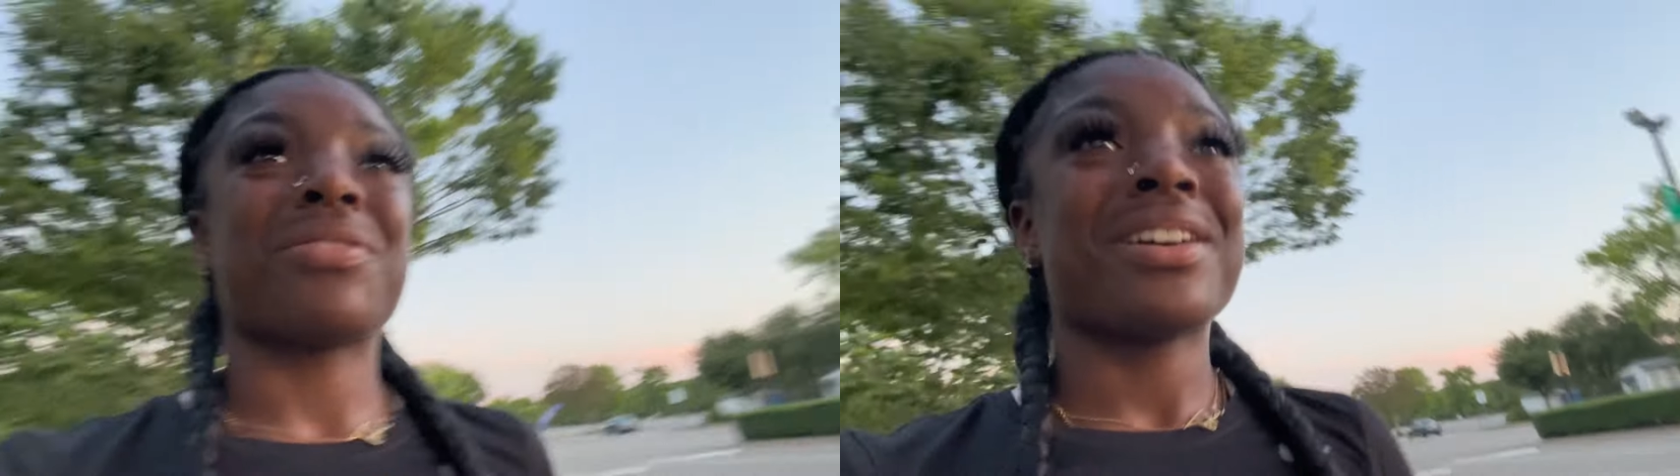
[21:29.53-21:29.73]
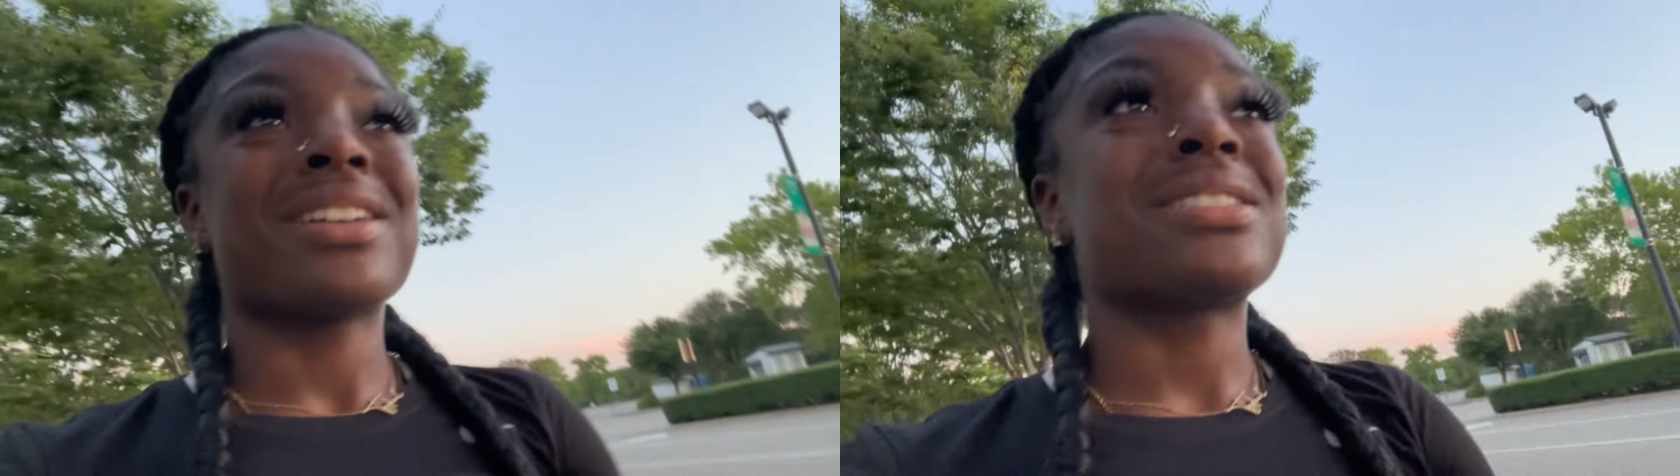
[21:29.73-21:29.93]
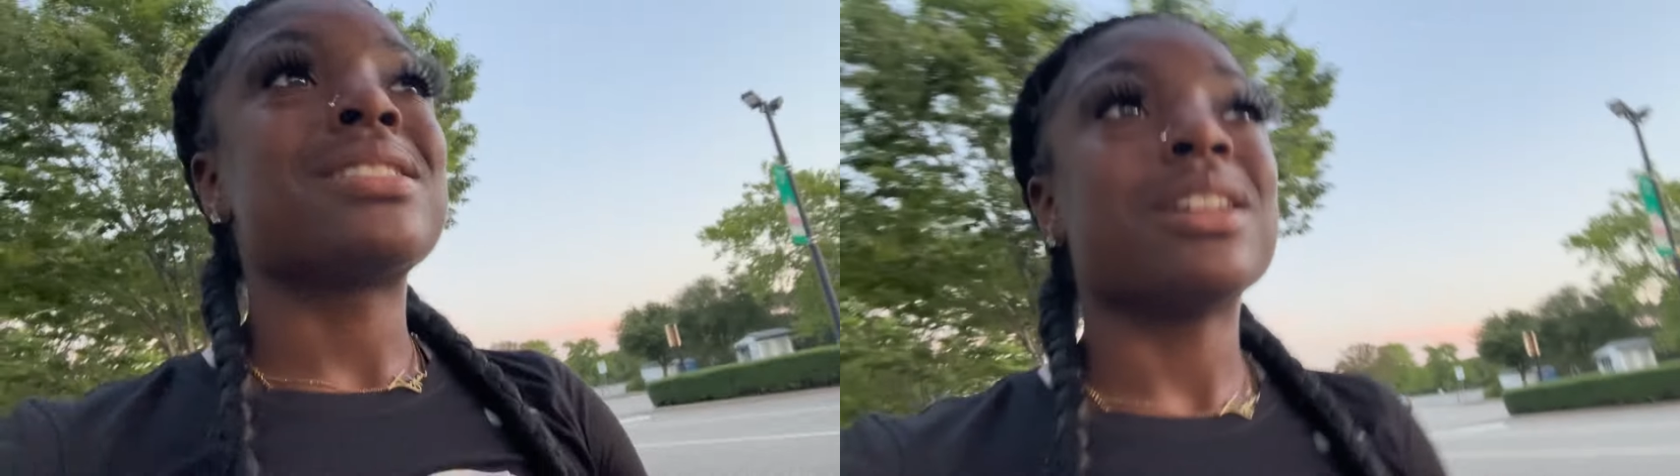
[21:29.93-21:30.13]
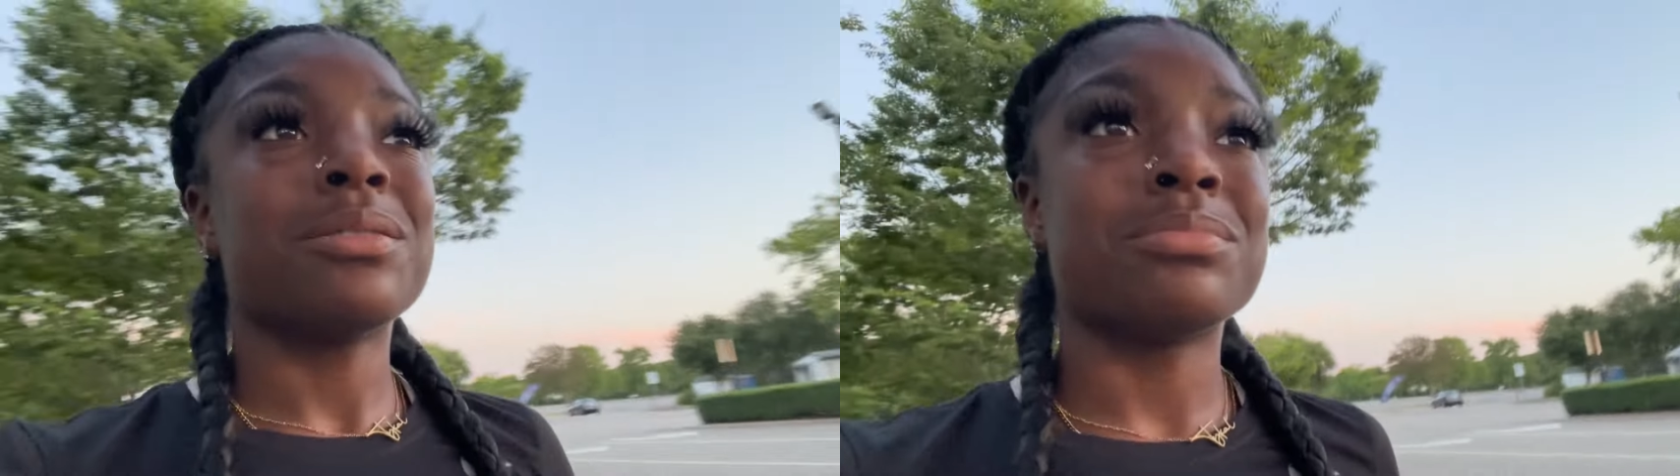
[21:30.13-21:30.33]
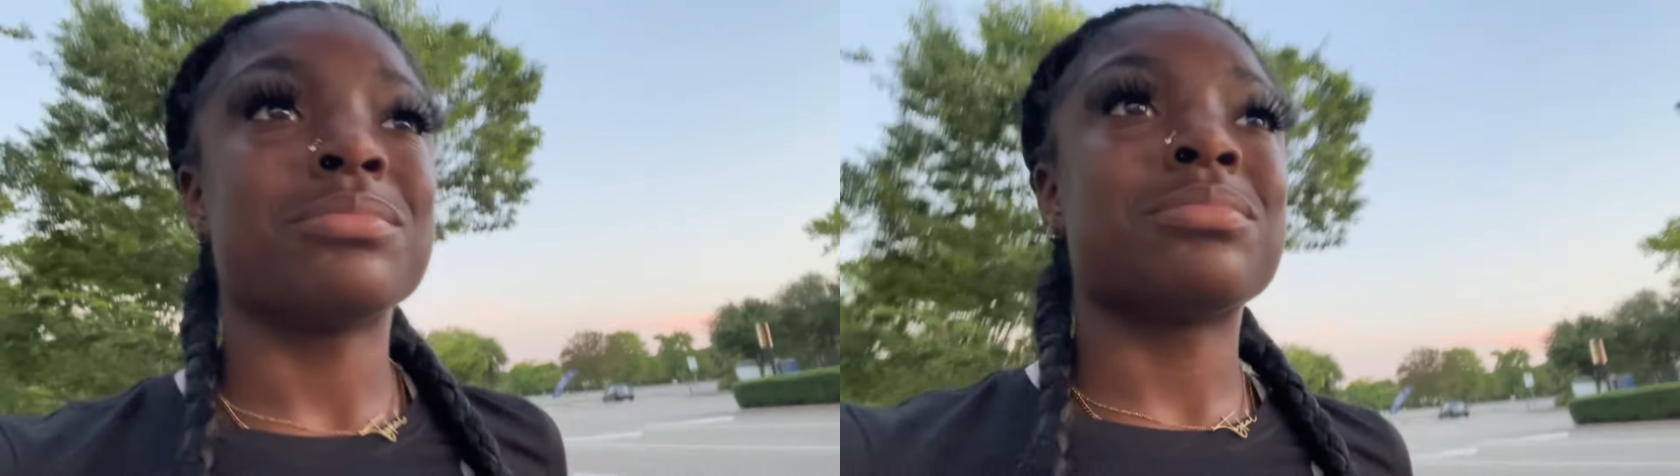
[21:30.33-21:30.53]
find
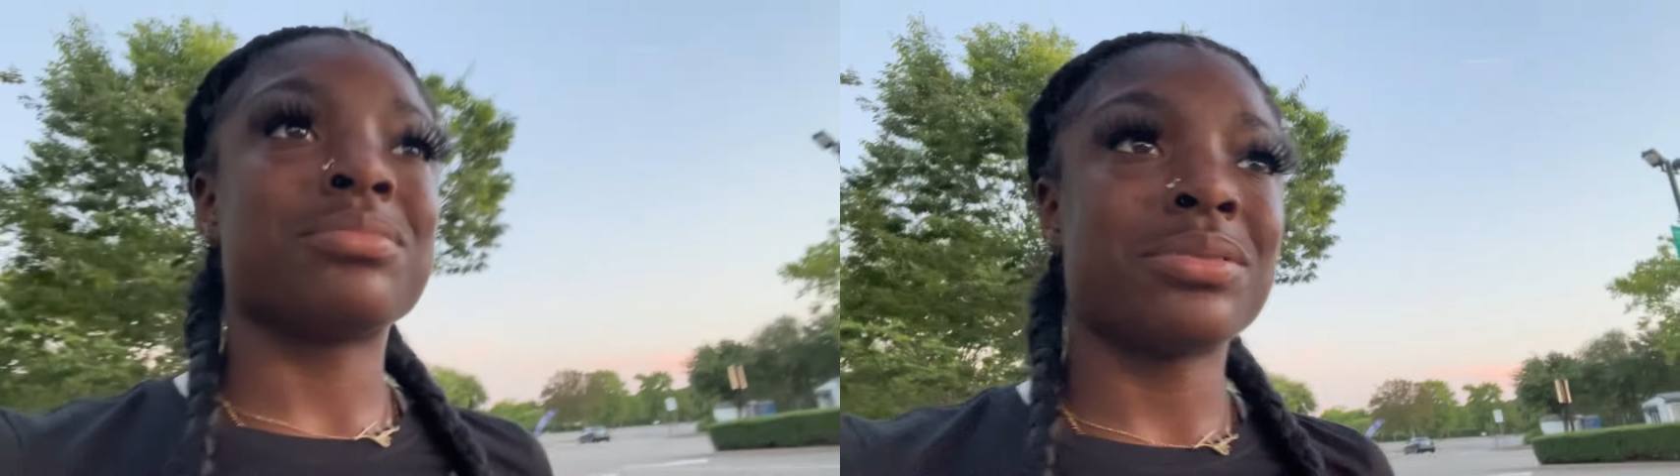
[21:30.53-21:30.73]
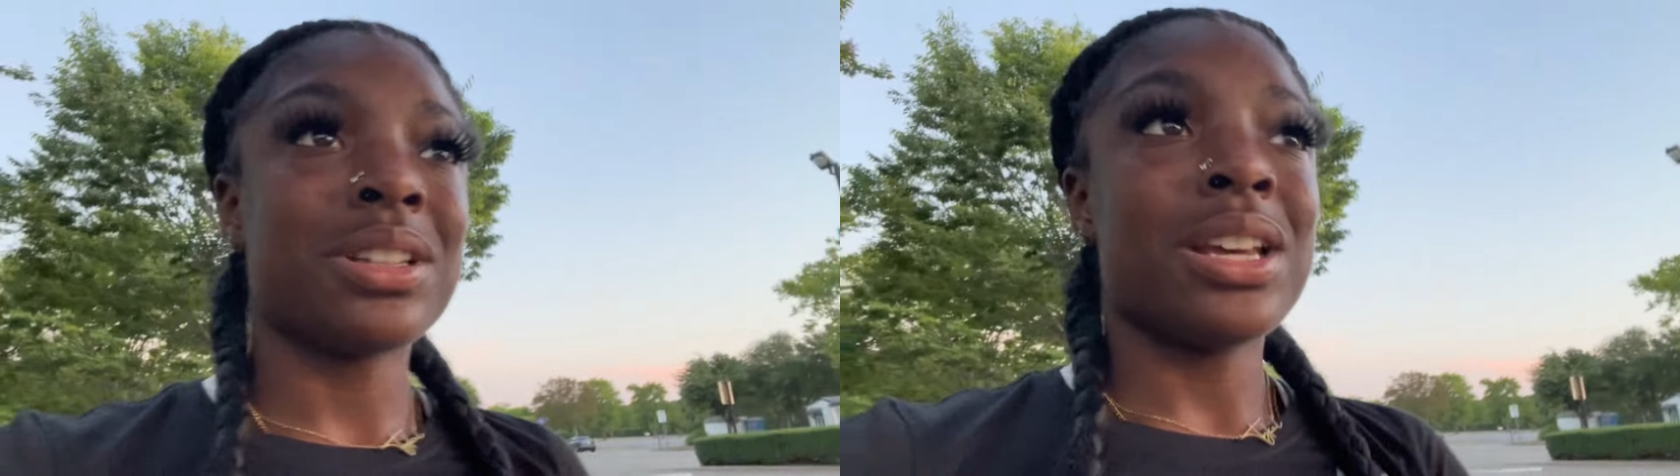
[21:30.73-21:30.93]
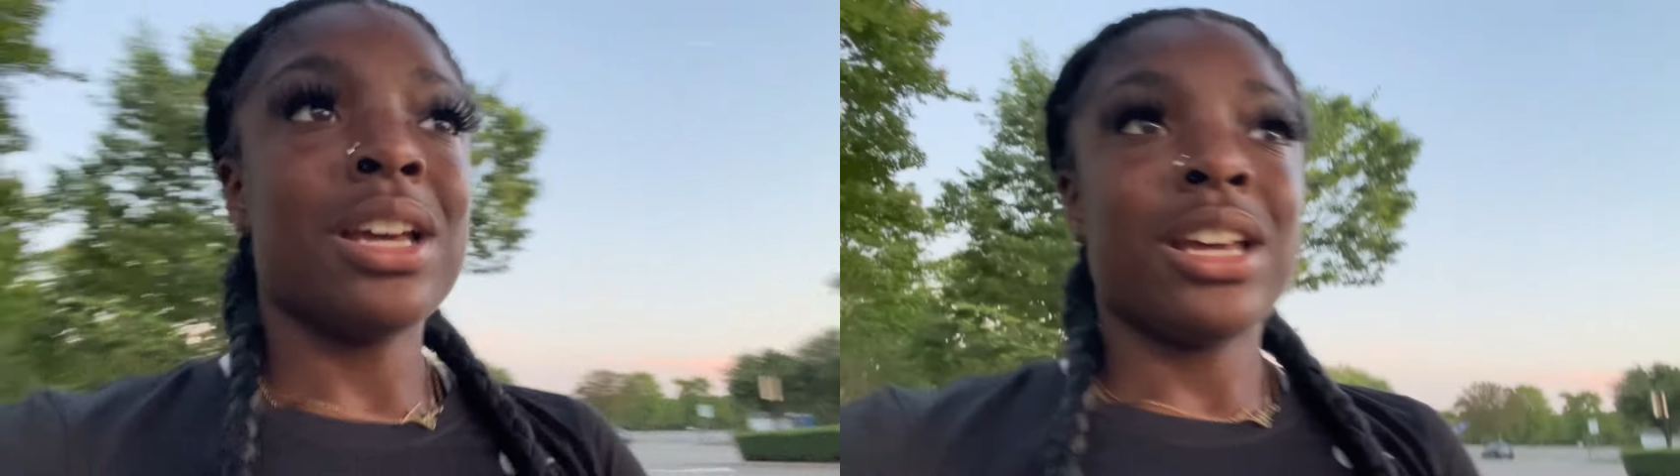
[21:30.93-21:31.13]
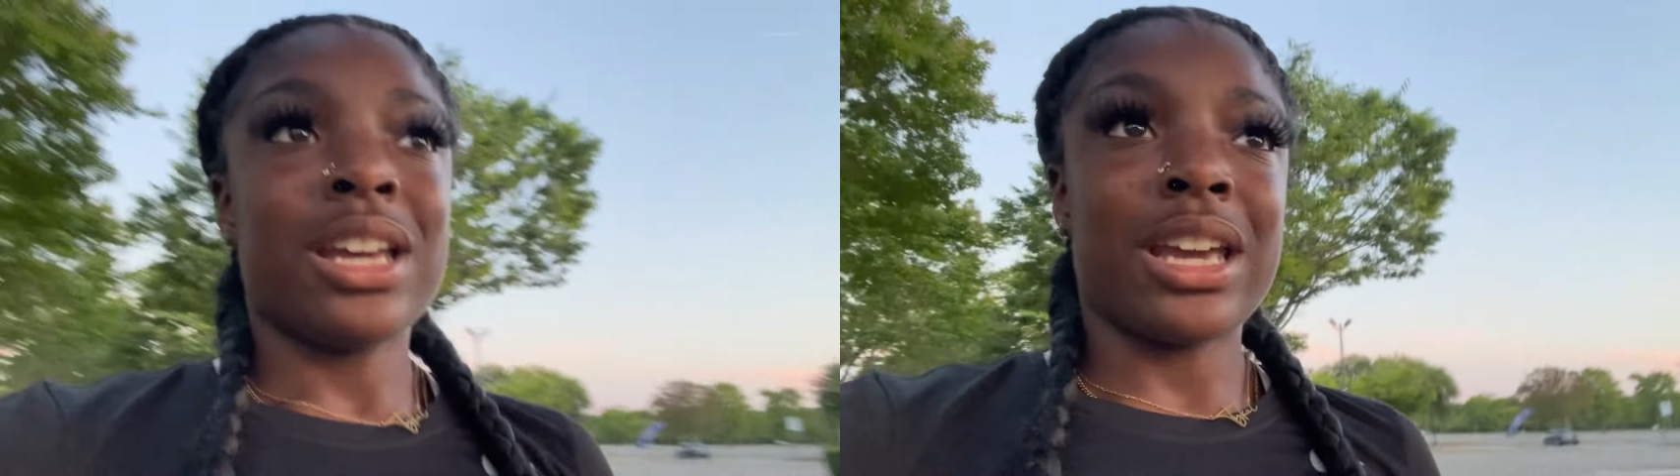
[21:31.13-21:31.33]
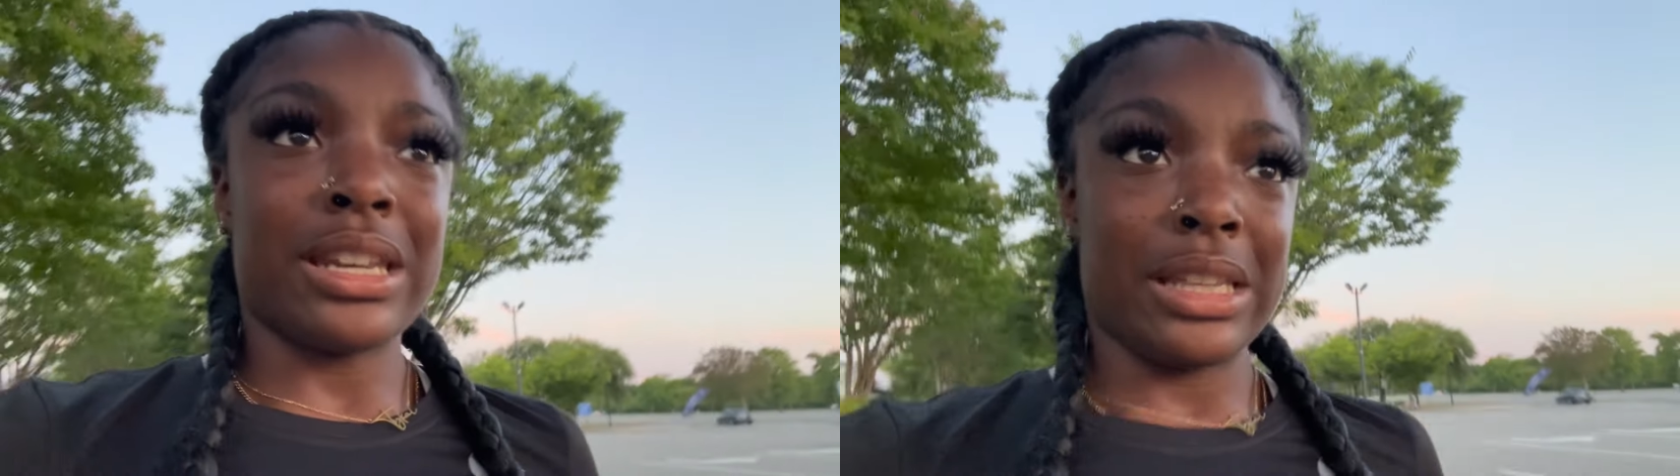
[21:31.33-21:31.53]
something.
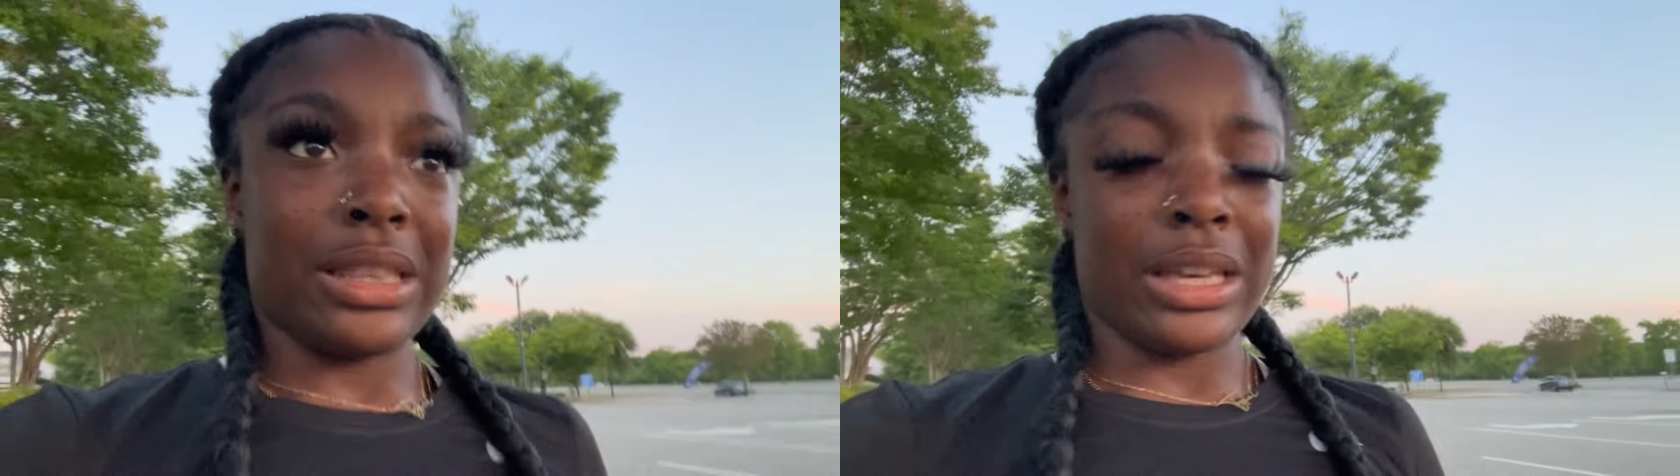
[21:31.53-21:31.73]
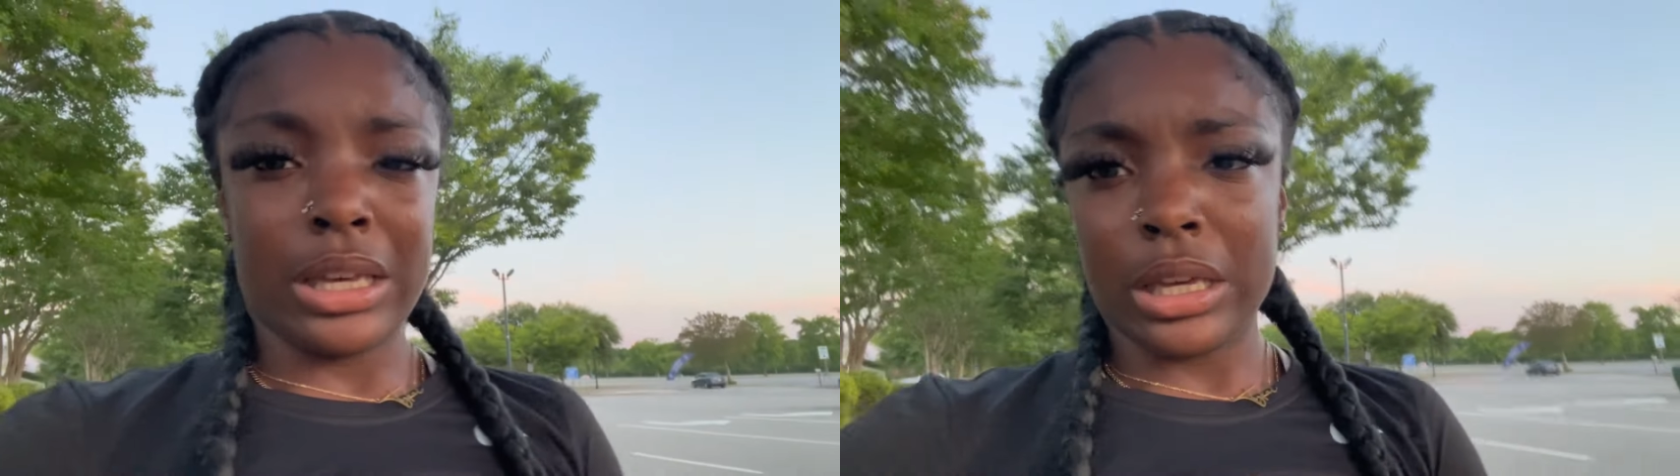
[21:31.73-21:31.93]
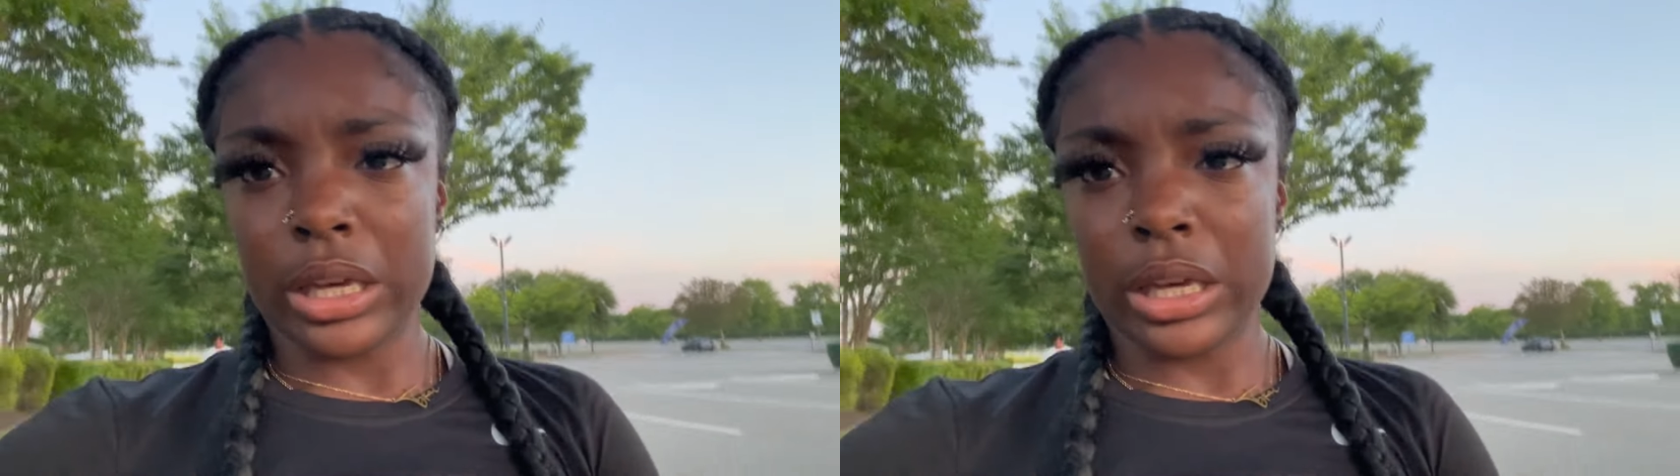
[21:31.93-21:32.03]
Anything.